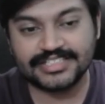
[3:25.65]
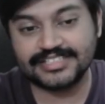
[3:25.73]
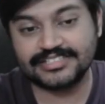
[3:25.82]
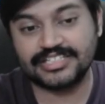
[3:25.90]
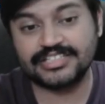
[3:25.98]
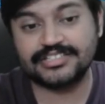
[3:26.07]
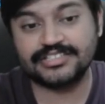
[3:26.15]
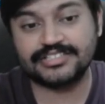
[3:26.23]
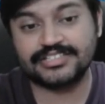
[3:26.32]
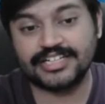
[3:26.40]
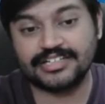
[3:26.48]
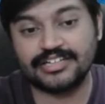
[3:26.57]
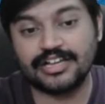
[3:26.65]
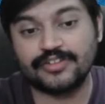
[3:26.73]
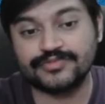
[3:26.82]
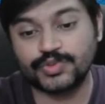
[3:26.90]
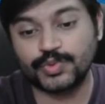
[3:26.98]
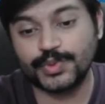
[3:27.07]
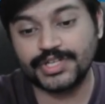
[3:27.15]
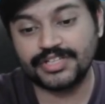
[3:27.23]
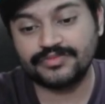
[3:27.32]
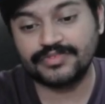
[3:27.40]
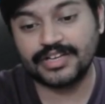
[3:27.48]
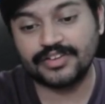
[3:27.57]
there is another threat now after queen
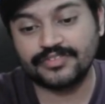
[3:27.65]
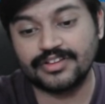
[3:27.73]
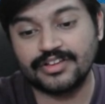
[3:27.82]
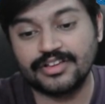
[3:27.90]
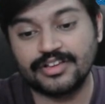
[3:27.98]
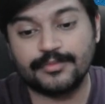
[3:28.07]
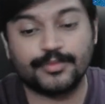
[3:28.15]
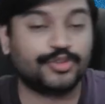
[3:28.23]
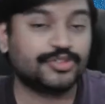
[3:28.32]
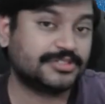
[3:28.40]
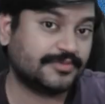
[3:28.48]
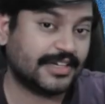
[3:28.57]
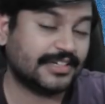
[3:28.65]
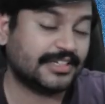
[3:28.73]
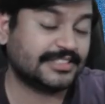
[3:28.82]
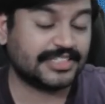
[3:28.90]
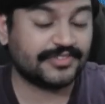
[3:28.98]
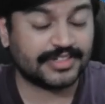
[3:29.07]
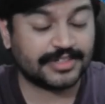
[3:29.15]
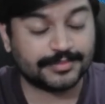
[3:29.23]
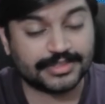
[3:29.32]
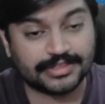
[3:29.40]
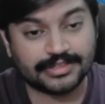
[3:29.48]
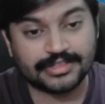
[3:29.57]
d5 because White has given
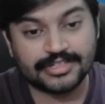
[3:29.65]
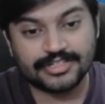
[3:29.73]
up the